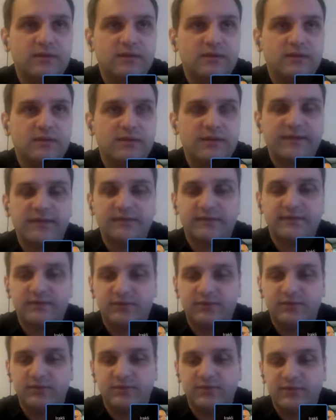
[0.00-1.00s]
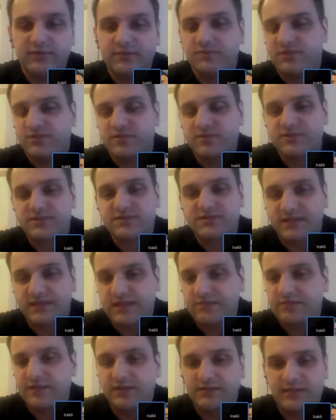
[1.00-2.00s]
credited to Tim Berners-Lee,
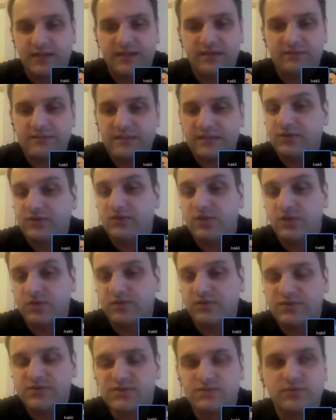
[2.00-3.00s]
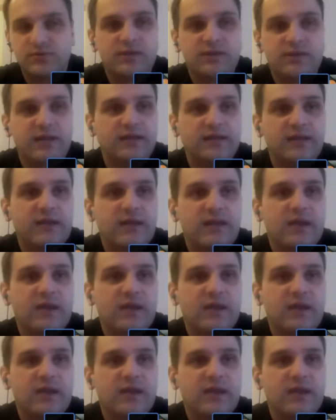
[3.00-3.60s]
but I don't know if it's true or not,